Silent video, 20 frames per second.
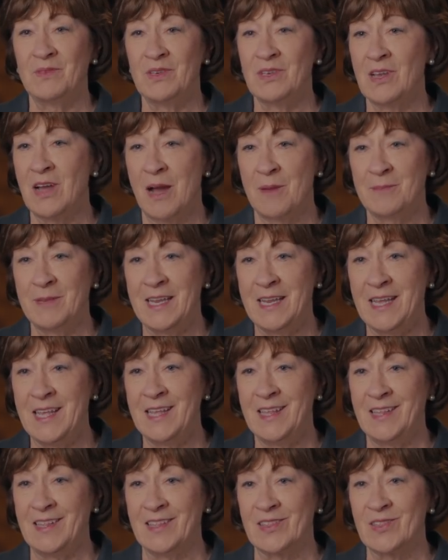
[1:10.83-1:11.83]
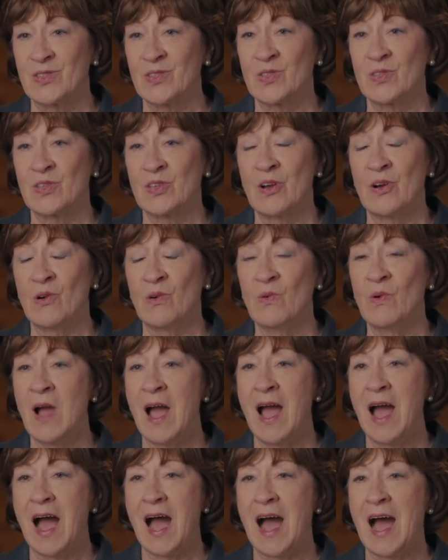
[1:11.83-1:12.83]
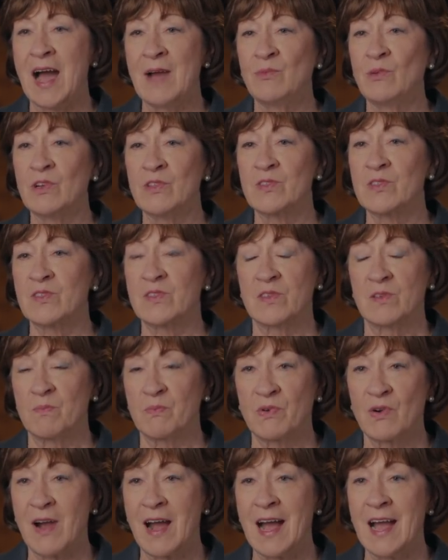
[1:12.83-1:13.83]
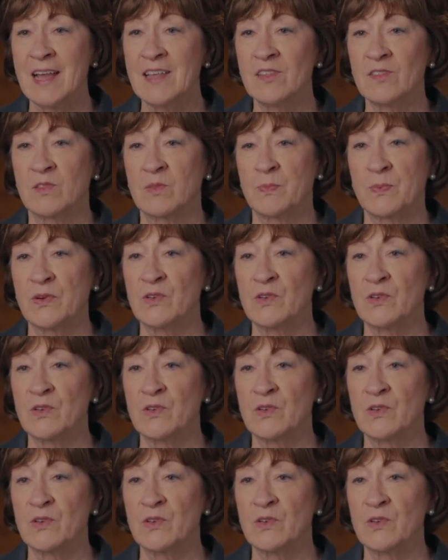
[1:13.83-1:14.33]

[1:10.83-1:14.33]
nominees. So I was surprised,